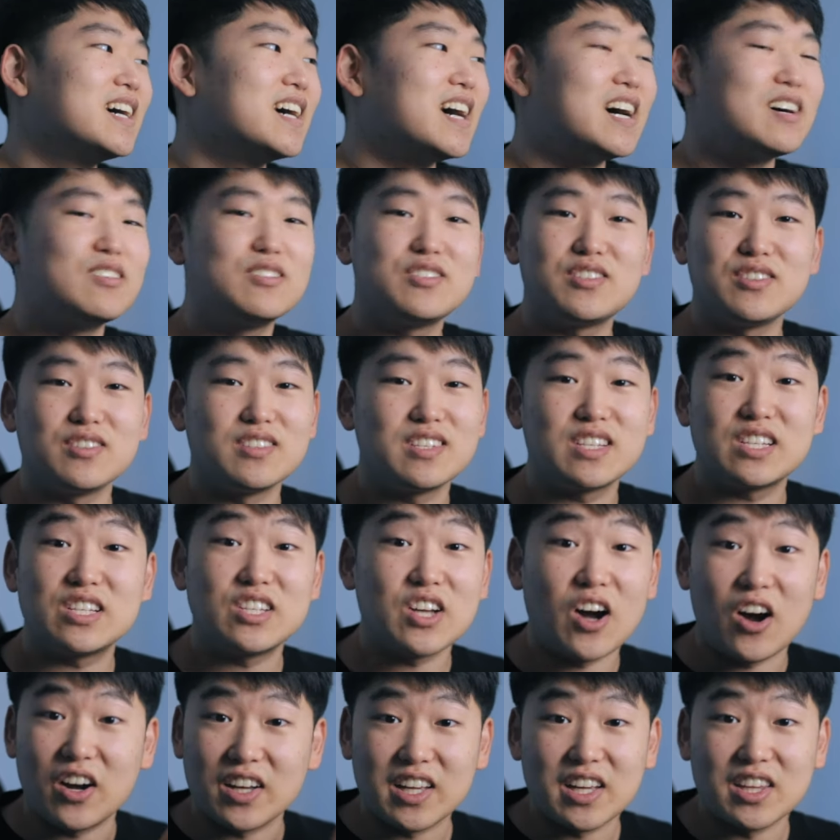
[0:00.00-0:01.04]
I was just
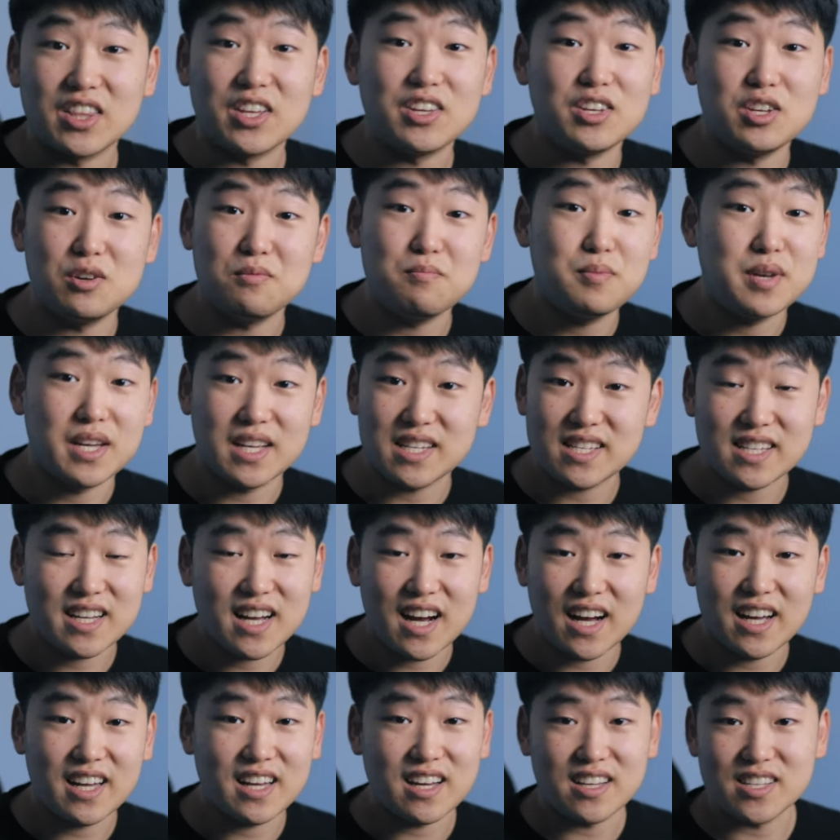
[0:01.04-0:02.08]
stalking the U P S
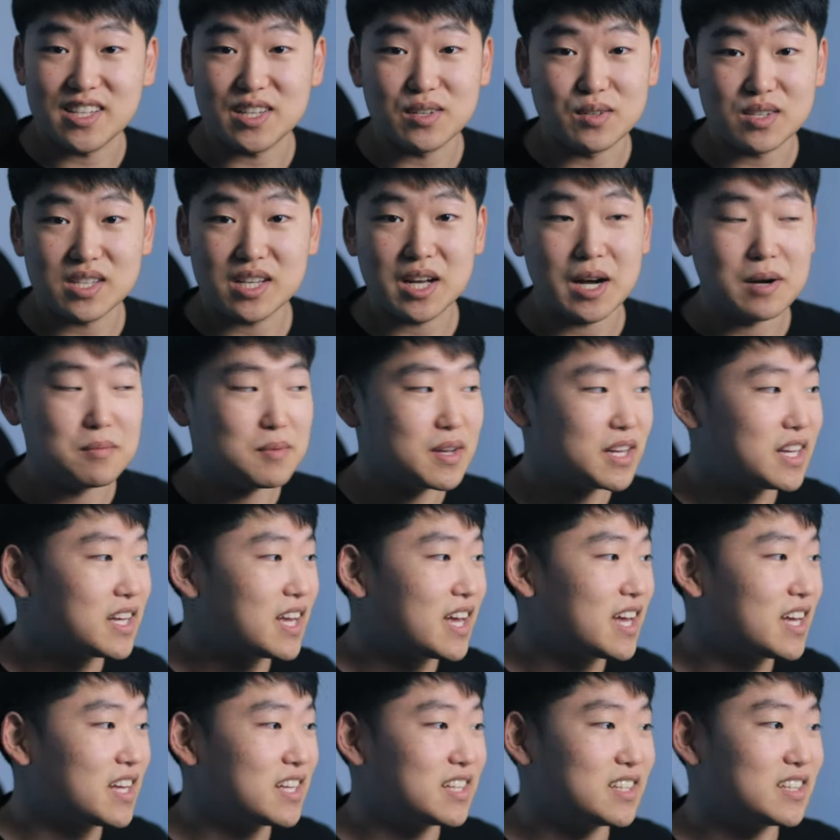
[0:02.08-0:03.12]
guy as he was coming,
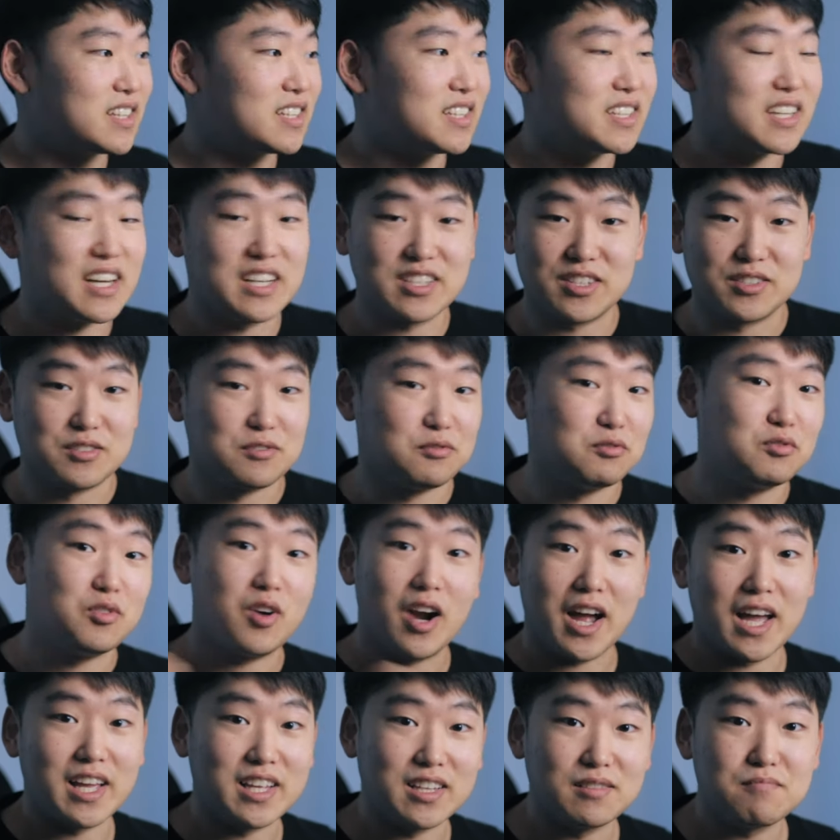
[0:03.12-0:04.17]
and like I just
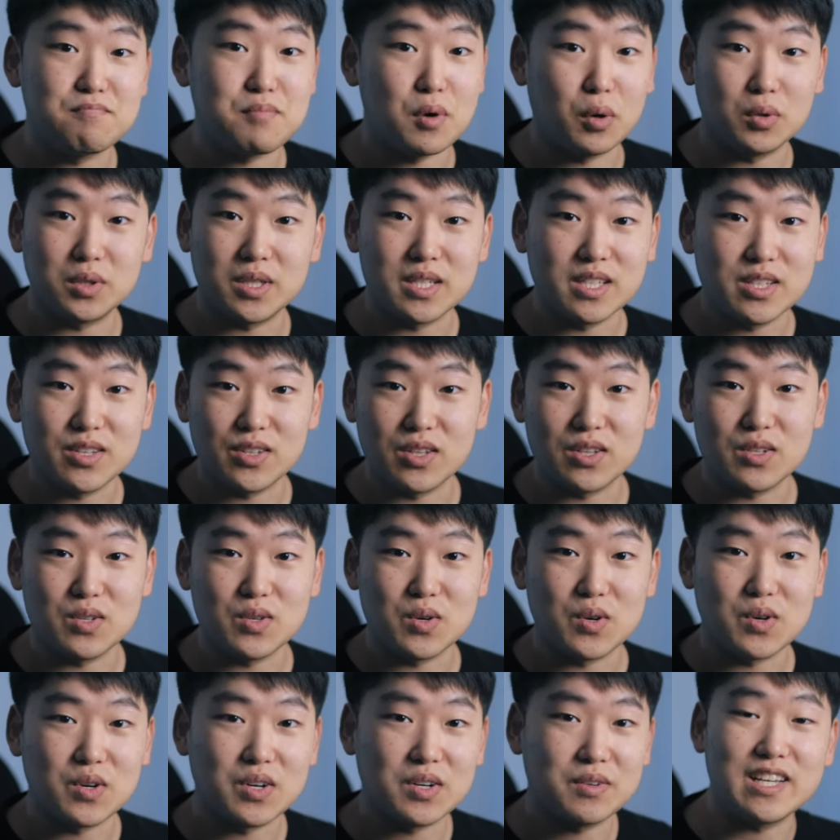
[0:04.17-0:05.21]
ran, bolted to the
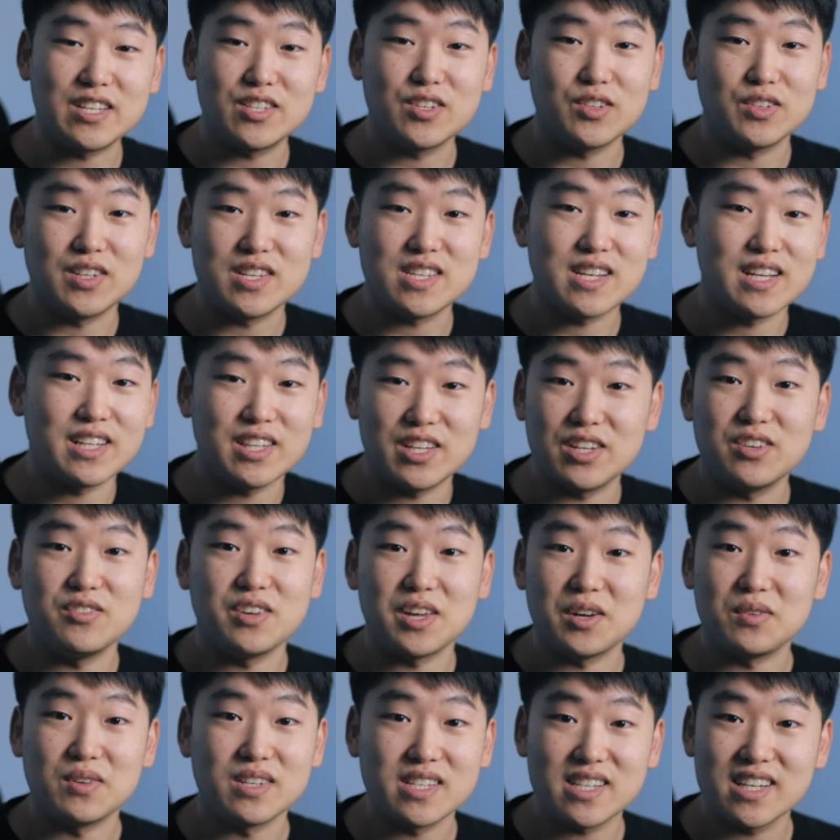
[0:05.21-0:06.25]
door as soon as I knew
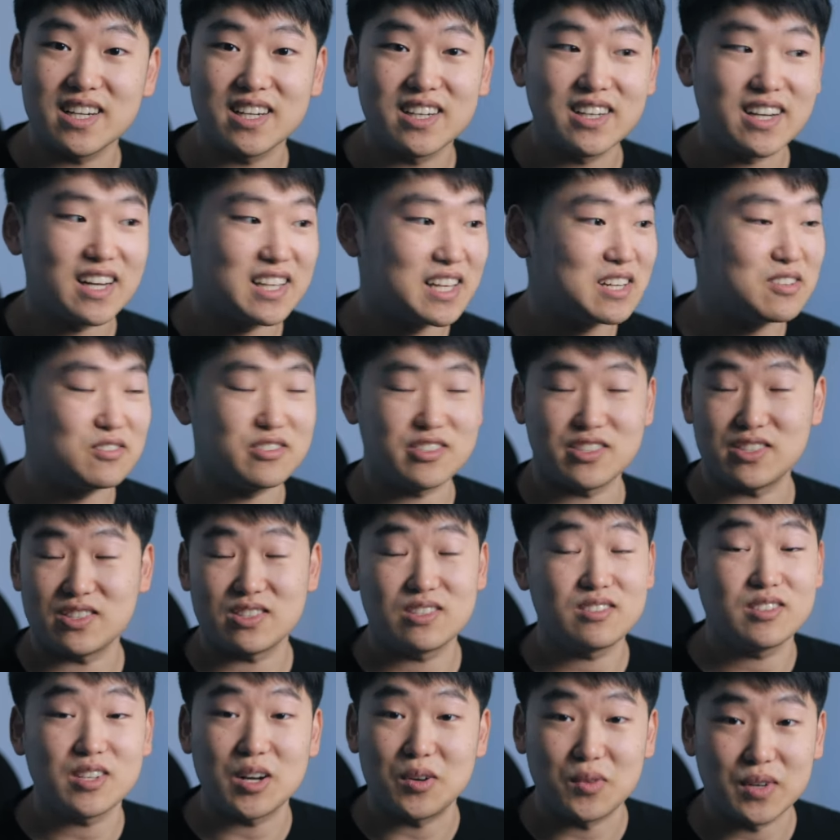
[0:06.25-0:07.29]
he was here, and I was
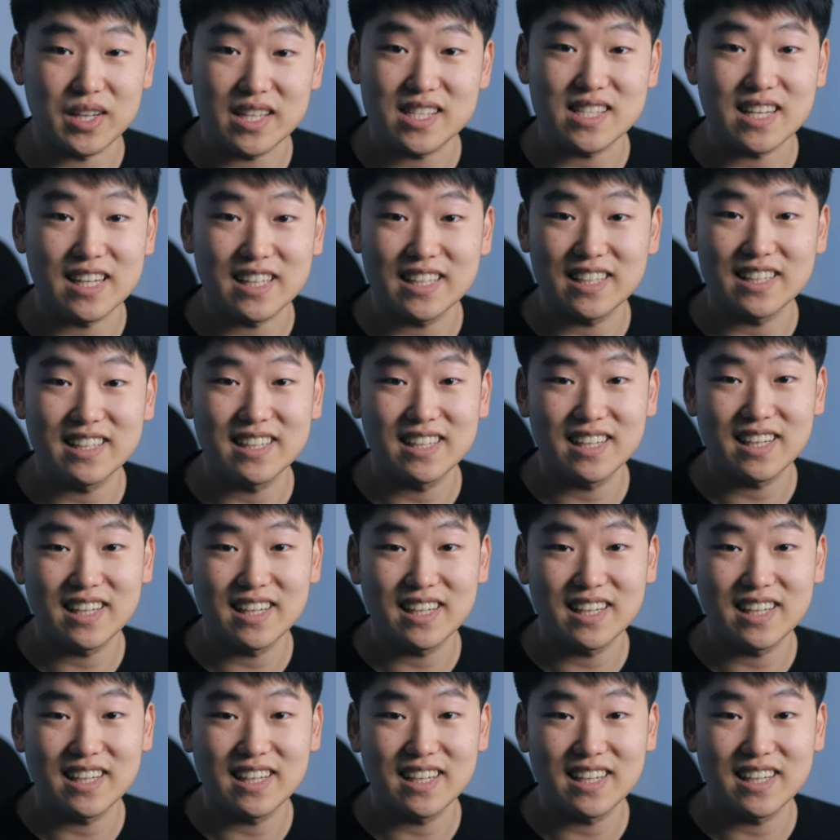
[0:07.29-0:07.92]
just so excited.